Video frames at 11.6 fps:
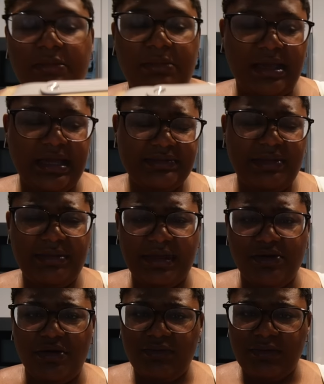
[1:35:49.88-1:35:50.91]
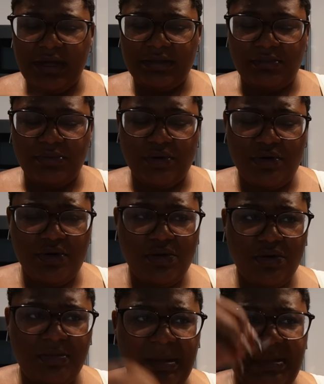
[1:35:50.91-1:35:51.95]
I guess maybe they go around the
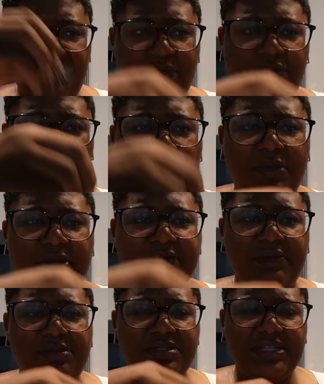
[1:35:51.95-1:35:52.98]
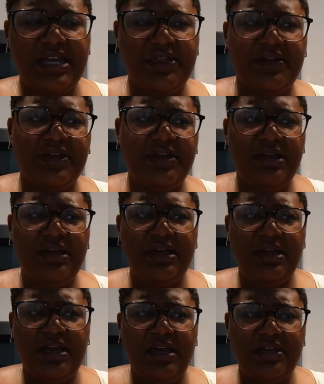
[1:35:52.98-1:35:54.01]
bowl, or maybe you want multiple bowls together.
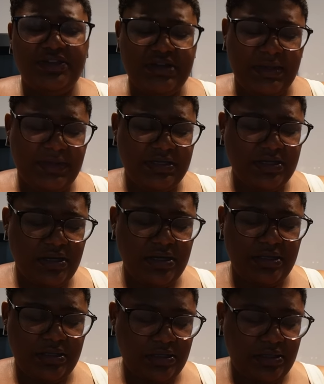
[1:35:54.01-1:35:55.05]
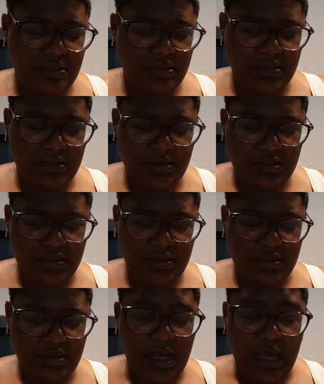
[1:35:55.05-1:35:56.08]
You strap these on.
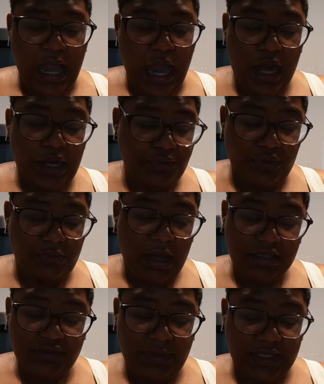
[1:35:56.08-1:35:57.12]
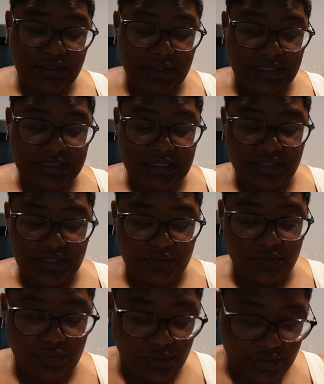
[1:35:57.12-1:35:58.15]
I already threw the box away, so I just thought just
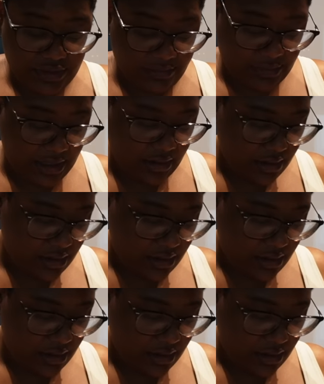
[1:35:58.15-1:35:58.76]
Google or something